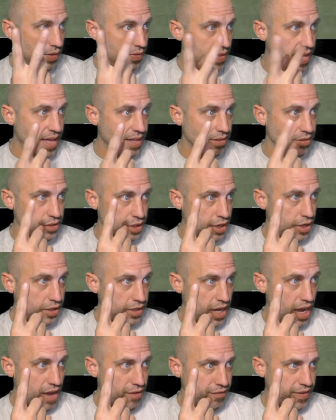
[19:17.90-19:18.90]
That Jared
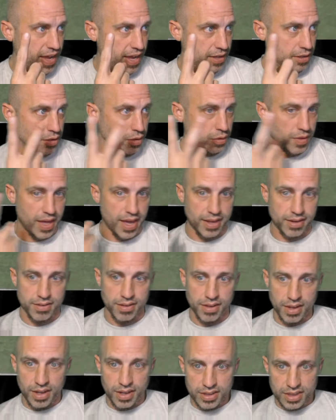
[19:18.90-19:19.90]
Goff can't do that.
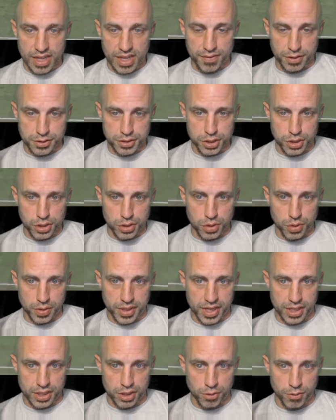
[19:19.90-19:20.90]
Level 2,
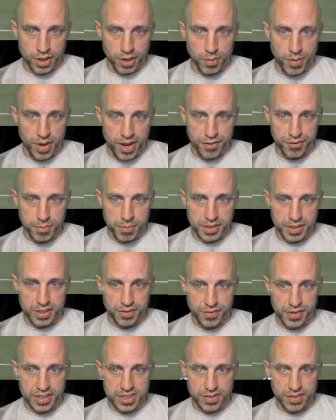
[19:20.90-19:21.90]
can you run away from a
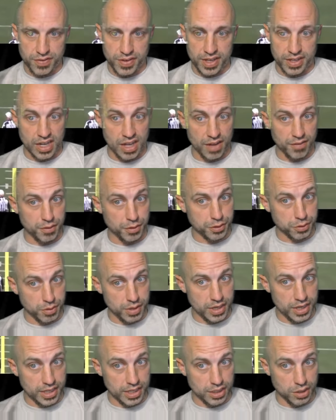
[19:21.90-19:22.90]
defensive end? Level
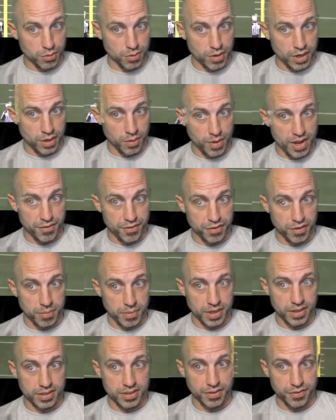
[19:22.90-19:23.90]
3, can you run away from
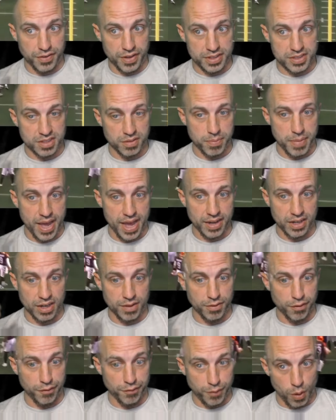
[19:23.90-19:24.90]
a defensive back?
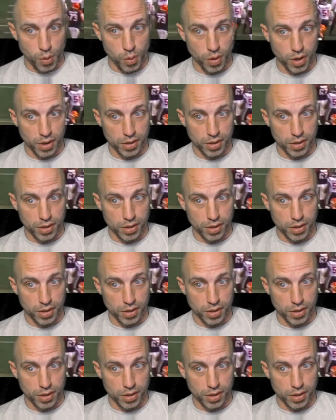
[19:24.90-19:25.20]
Level 4,